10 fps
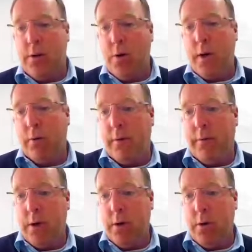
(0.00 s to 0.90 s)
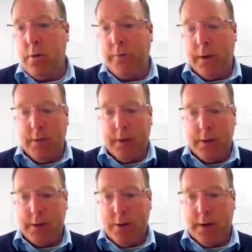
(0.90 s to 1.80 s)
doing a review of the
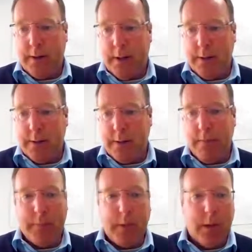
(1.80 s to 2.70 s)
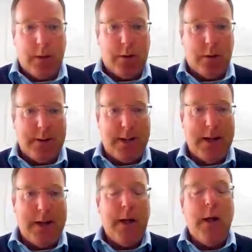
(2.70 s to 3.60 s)
historic data at Dotted
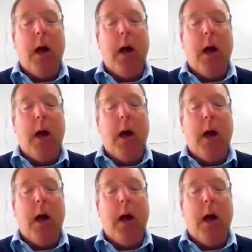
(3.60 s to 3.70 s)
Lake.